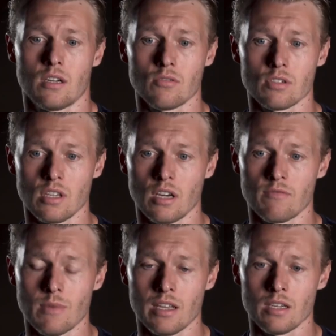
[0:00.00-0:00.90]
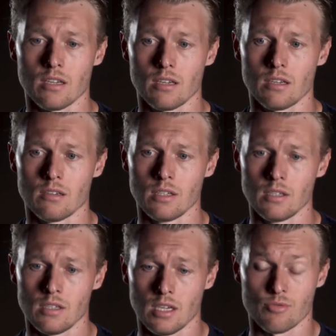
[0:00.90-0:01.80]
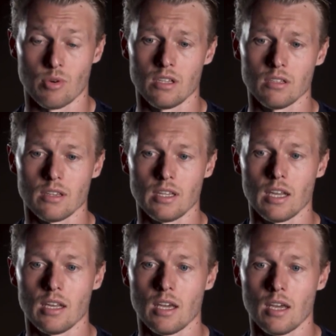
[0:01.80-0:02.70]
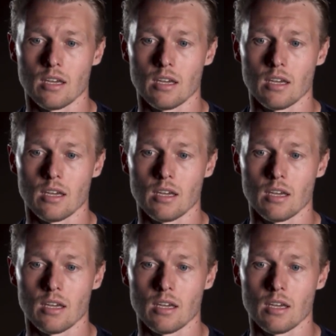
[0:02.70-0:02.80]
in a good state of mind as well. Then